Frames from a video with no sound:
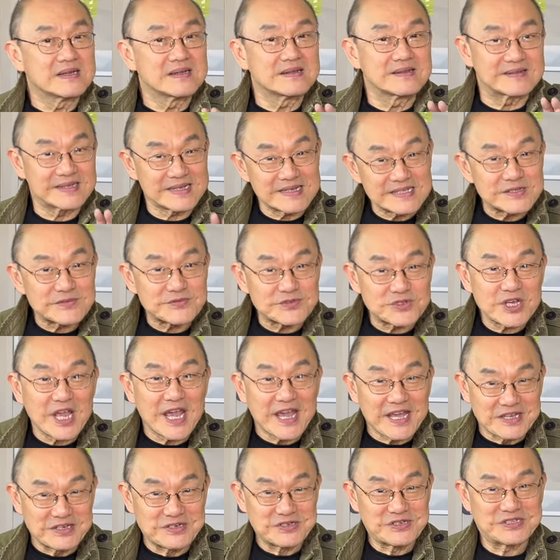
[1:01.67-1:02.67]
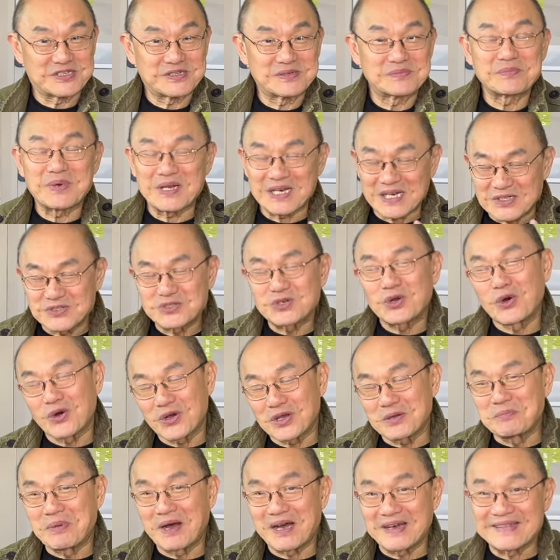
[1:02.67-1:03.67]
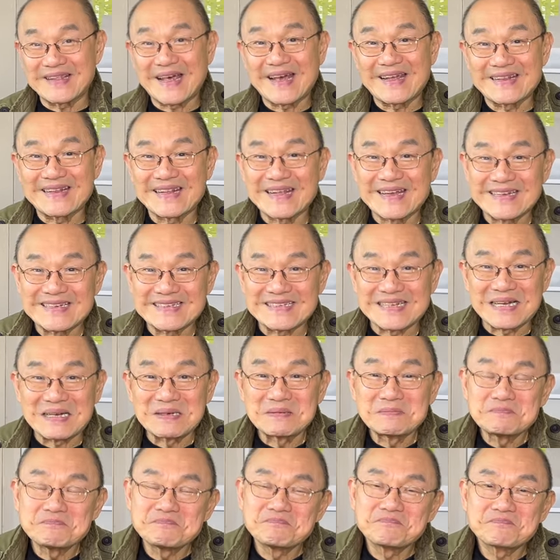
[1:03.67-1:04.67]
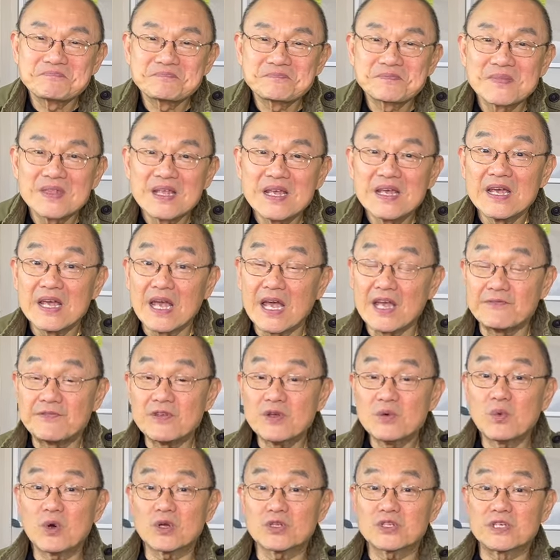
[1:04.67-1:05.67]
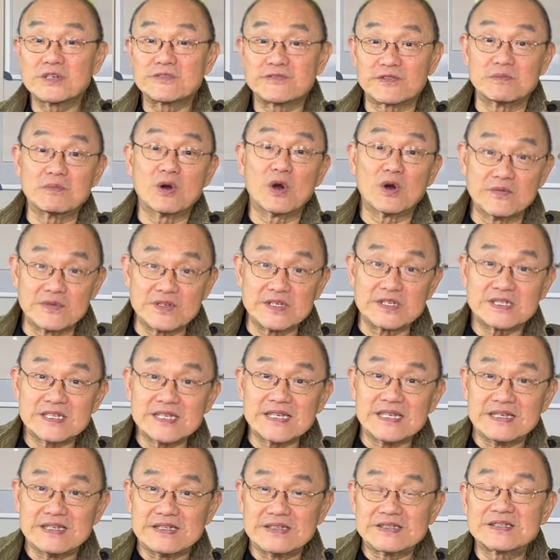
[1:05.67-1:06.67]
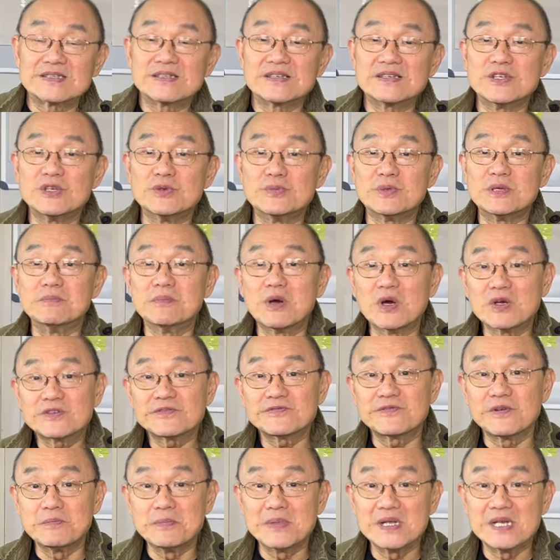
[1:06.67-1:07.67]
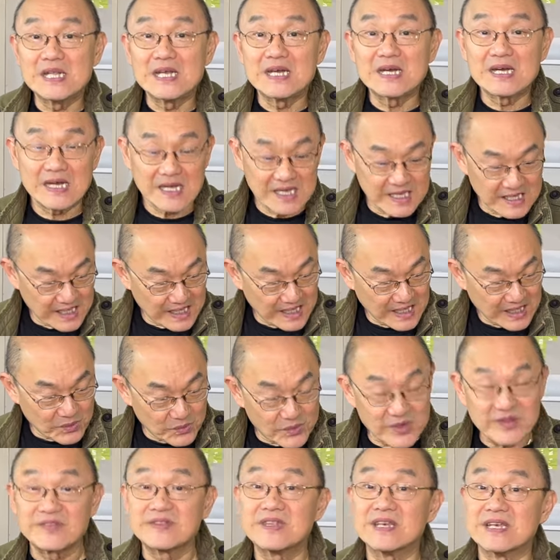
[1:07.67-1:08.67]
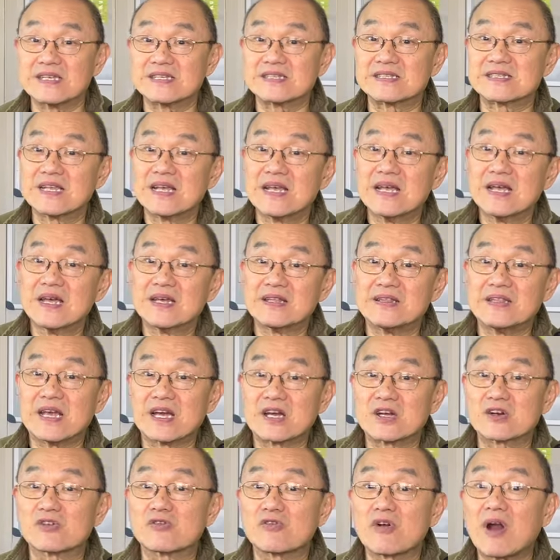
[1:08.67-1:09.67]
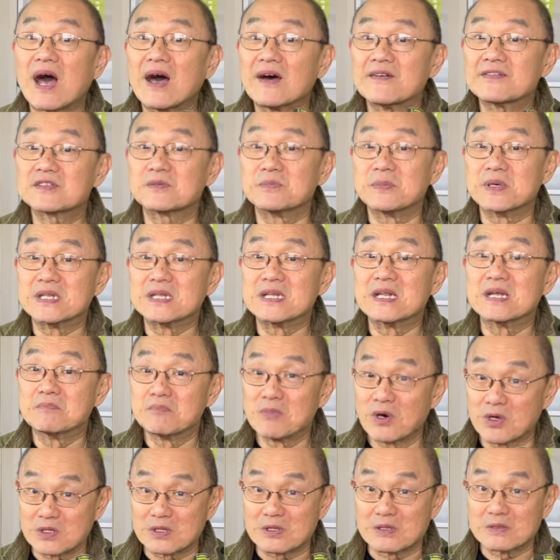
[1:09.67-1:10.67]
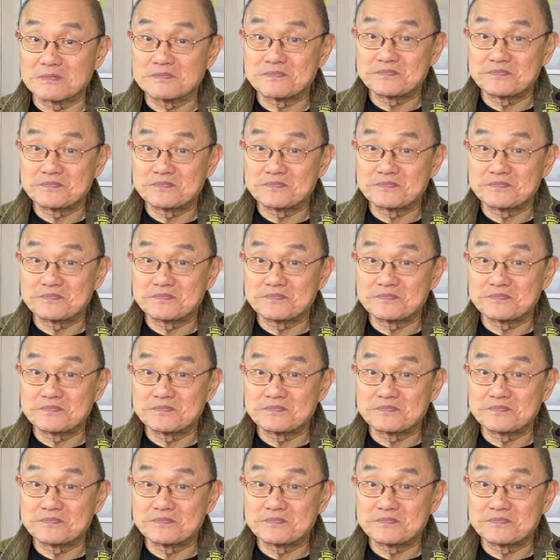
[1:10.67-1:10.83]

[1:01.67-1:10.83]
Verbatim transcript: Things have changed, but I'll talk about that later. If you're watching from overseas, you'll be most familiar uh, with this, their Craftsman model.